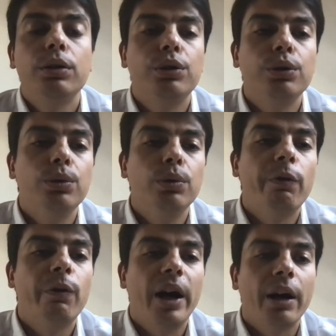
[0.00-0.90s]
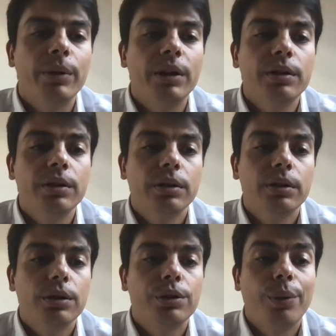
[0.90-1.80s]
to Fragment,
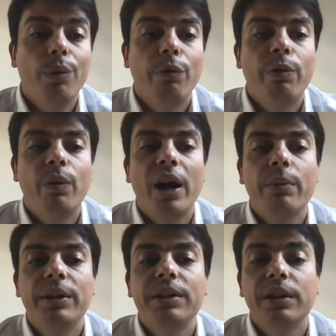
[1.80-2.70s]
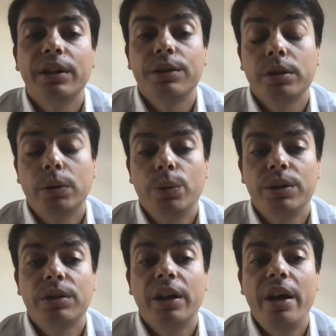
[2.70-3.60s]
so Fragment can throw
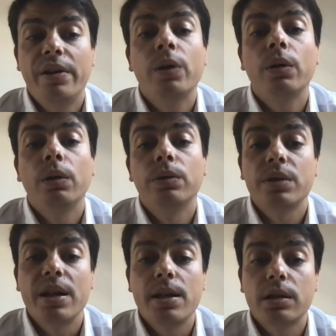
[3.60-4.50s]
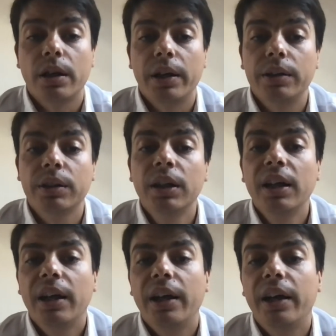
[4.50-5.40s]
this error on its side,
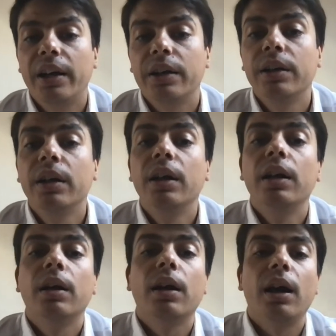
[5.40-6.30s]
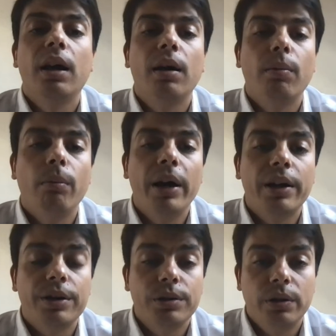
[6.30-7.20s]
and
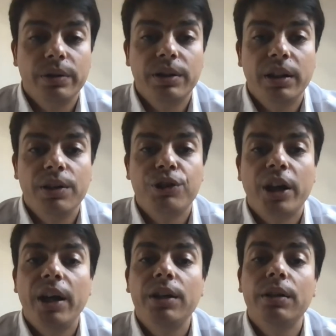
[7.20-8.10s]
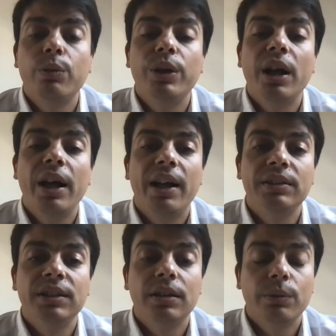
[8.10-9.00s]
microservice engine
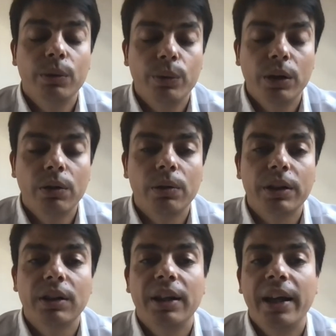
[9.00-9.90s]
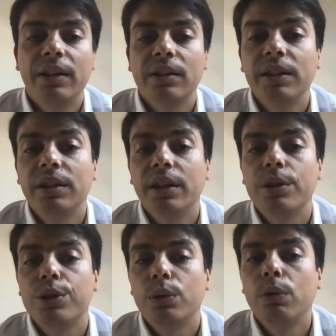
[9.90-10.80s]
will correctly handle it and
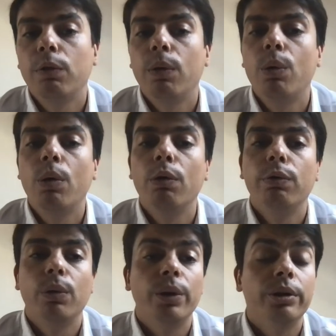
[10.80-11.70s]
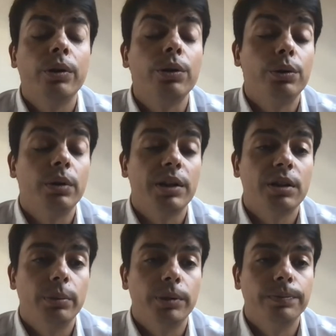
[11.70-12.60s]
show 404 error to
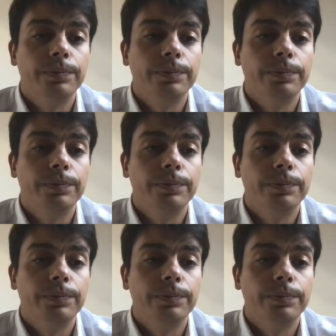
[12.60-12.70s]
customer.